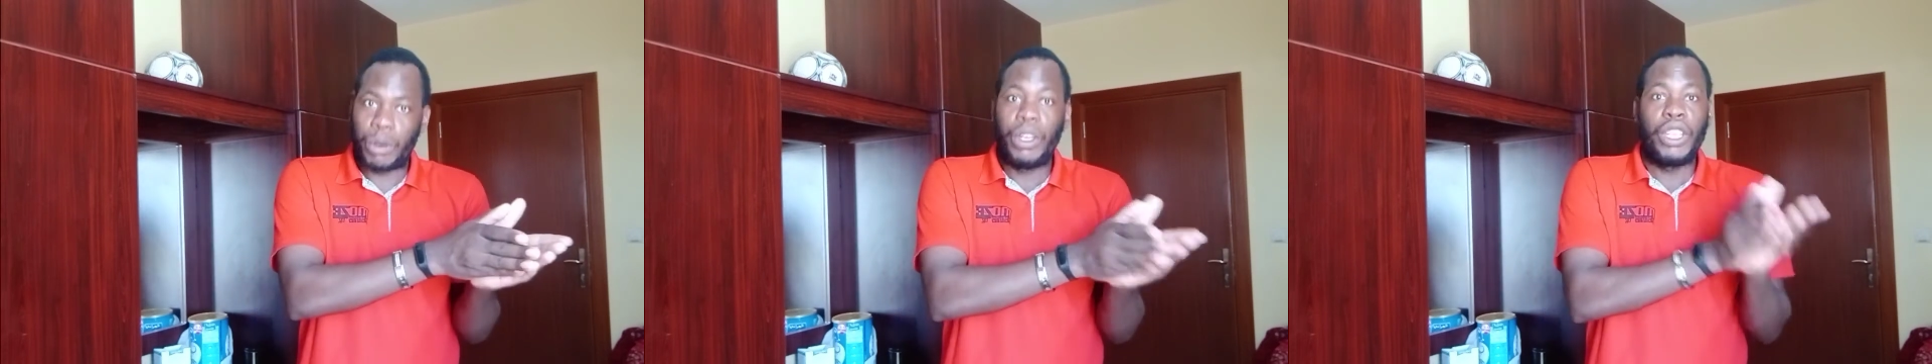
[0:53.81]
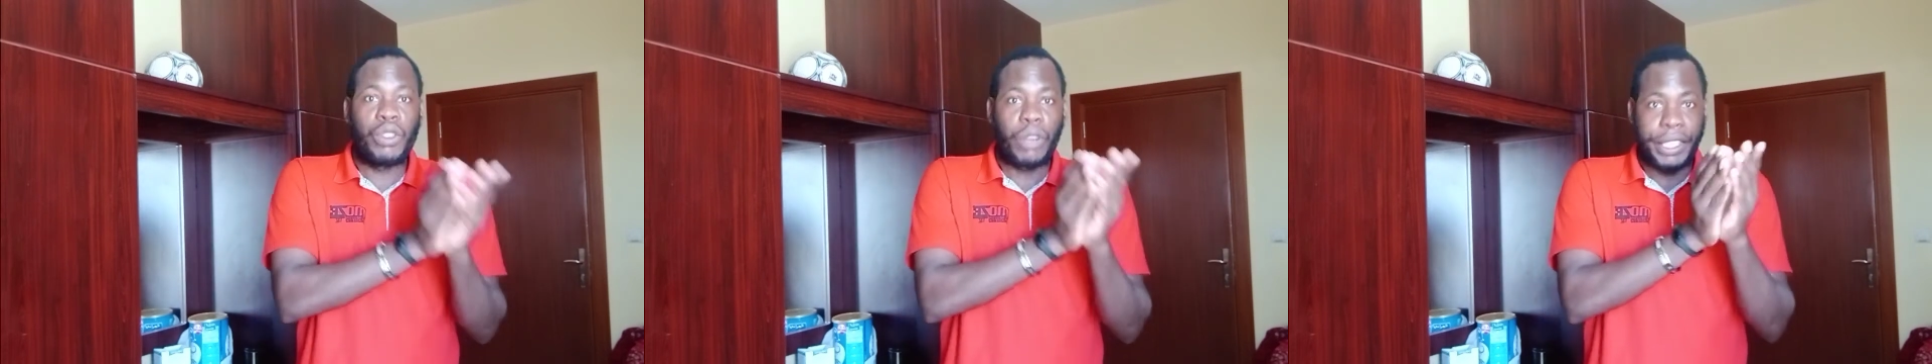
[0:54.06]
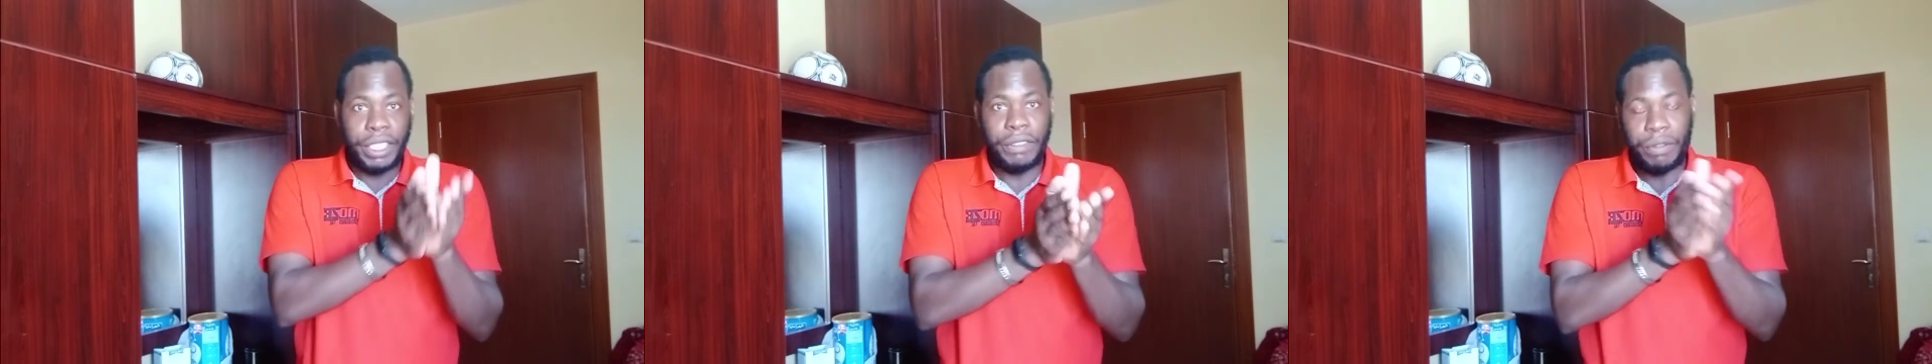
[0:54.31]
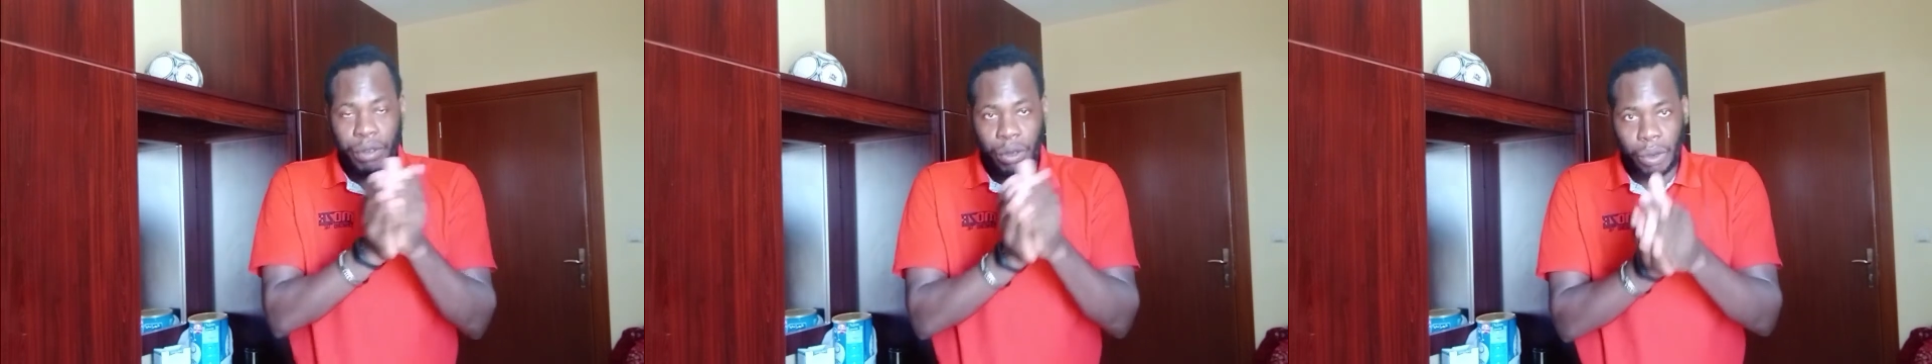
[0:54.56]
to achieve
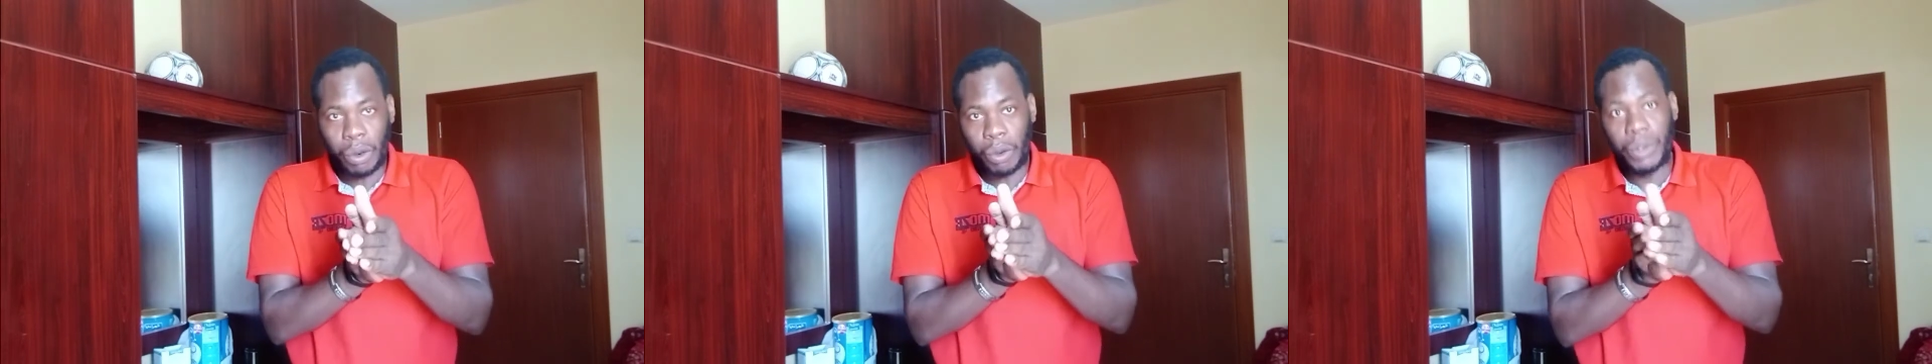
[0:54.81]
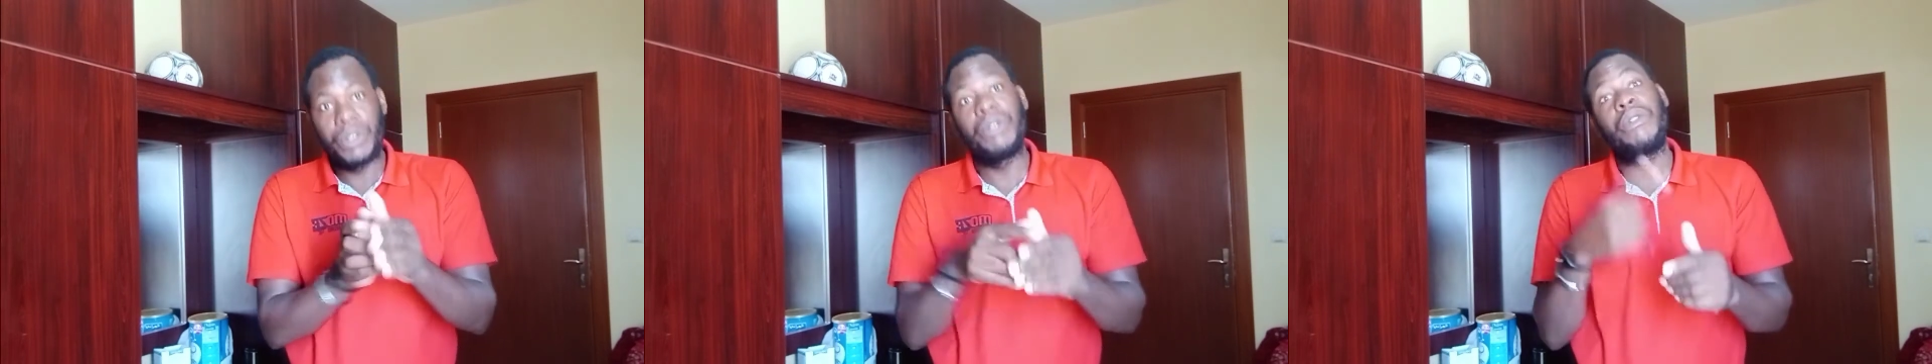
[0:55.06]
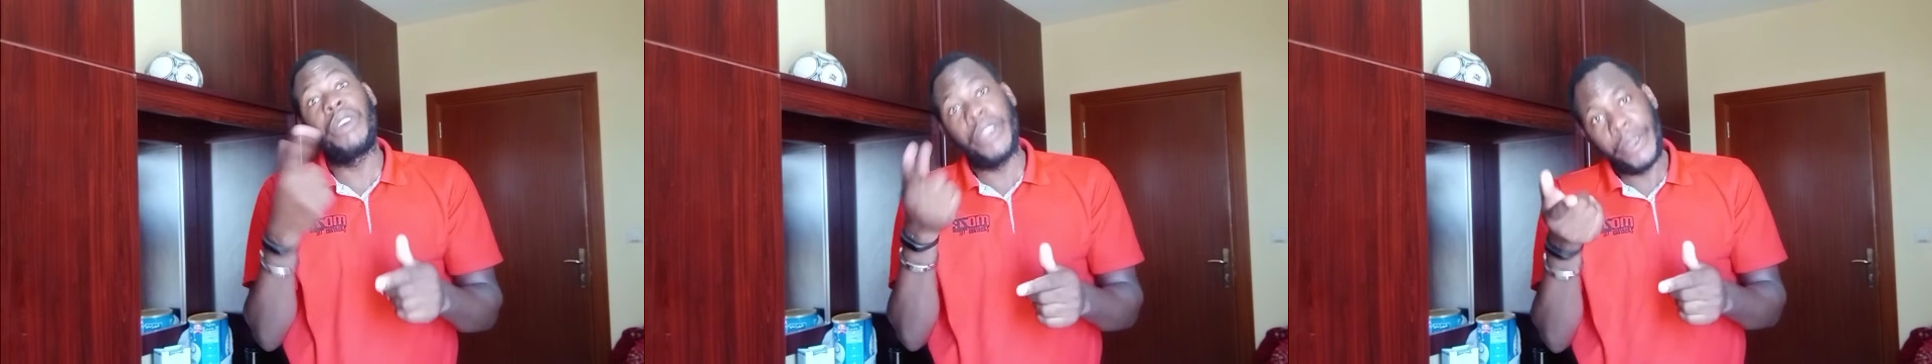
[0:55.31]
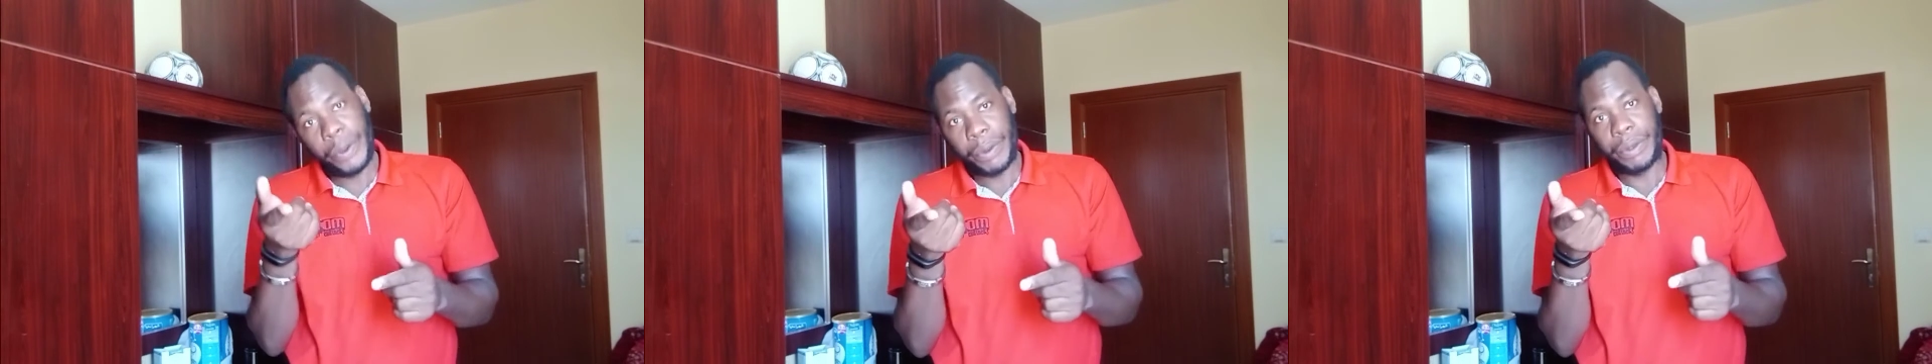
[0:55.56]
your goals for
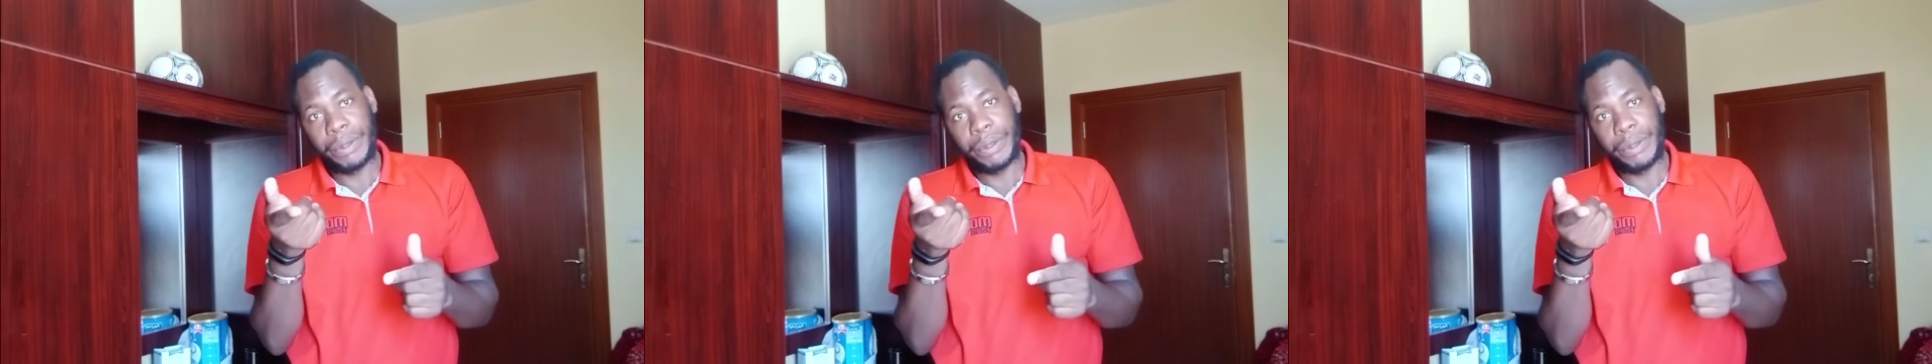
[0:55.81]
you